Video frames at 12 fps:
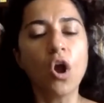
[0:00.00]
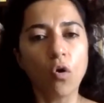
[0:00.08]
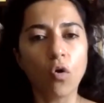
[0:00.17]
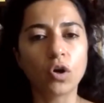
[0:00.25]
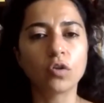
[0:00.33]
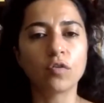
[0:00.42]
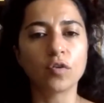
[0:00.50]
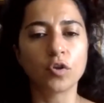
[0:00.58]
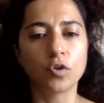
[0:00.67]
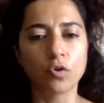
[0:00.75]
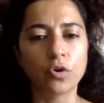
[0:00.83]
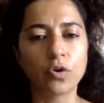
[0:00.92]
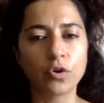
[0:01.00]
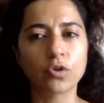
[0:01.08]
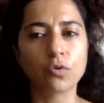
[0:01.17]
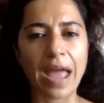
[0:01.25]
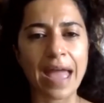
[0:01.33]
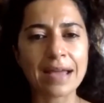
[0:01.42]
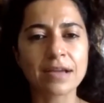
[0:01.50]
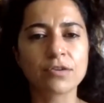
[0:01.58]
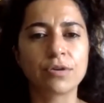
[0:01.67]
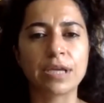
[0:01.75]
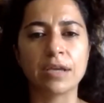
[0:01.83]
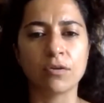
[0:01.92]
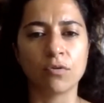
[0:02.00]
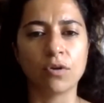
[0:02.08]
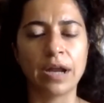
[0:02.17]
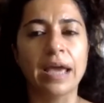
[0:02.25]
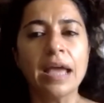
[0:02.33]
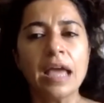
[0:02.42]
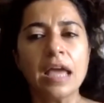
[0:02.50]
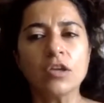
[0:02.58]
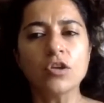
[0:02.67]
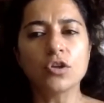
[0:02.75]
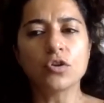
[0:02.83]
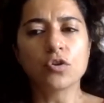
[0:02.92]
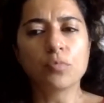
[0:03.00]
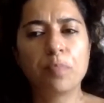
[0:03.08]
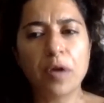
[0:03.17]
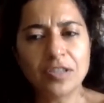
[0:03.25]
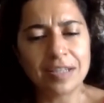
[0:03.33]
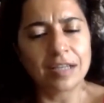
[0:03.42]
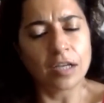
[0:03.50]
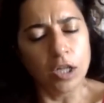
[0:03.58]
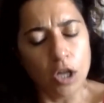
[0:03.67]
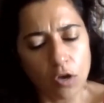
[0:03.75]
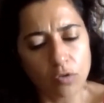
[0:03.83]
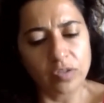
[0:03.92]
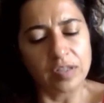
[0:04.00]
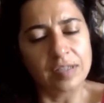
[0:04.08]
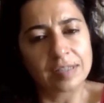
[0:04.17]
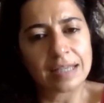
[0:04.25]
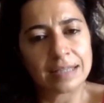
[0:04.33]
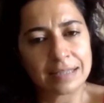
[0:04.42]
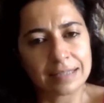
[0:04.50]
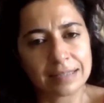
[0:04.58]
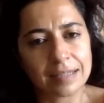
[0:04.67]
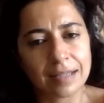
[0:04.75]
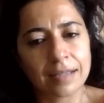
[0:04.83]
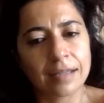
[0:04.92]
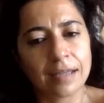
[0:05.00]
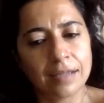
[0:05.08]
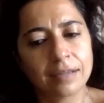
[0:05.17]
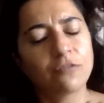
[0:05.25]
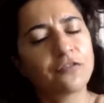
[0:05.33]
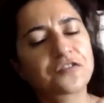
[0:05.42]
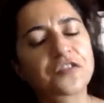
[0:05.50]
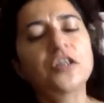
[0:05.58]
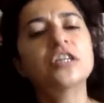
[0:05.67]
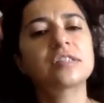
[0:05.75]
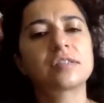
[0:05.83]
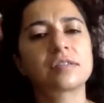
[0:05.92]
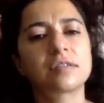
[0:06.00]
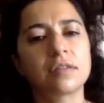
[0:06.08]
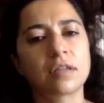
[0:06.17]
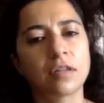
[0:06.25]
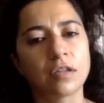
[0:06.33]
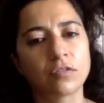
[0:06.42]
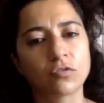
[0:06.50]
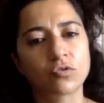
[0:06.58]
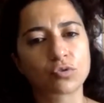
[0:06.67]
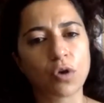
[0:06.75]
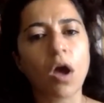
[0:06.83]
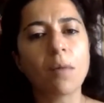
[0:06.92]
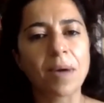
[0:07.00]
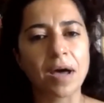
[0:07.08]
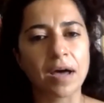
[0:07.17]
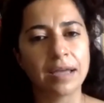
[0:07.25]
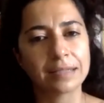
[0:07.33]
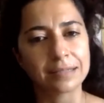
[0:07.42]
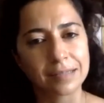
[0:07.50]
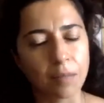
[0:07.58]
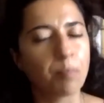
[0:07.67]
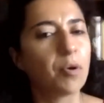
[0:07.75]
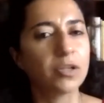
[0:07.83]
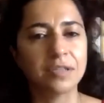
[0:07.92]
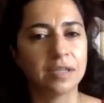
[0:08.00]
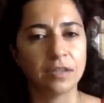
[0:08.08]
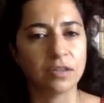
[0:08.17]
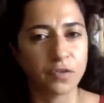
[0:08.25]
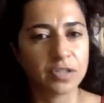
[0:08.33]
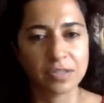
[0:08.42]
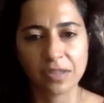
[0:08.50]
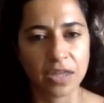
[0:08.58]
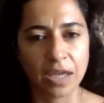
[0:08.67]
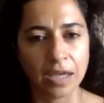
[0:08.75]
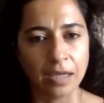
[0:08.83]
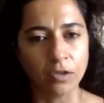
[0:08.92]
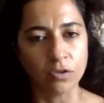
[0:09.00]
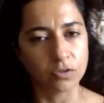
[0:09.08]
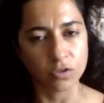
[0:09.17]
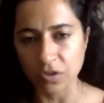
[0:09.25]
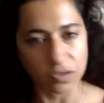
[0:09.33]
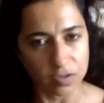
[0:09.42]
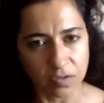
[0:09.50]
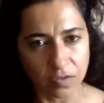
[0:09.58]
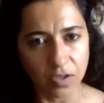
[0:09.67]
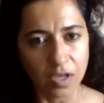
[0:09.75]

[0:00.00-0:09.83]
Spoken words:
you're angry, or your body closes, and it first, the trauma hits the body. The first thing, you just